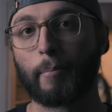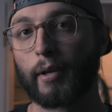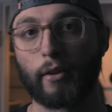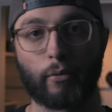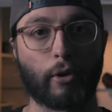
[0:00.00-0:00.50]

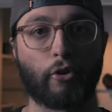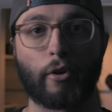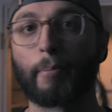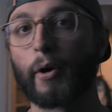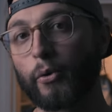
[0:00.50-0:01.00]
because when you're
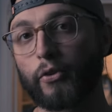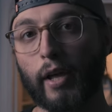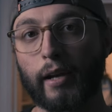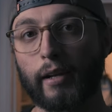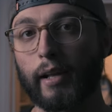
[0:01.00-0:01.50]
in post
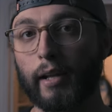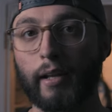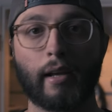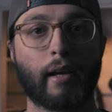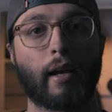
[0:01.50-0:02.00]

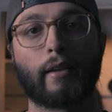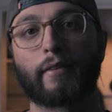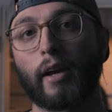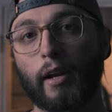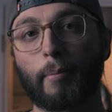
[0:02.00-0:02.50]
editing,
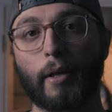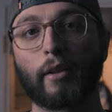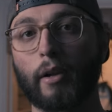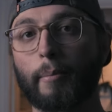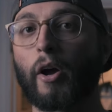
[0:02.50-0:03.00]
it's gonna be a
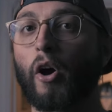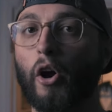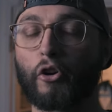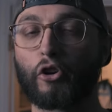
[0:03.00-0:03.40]
little bit harder.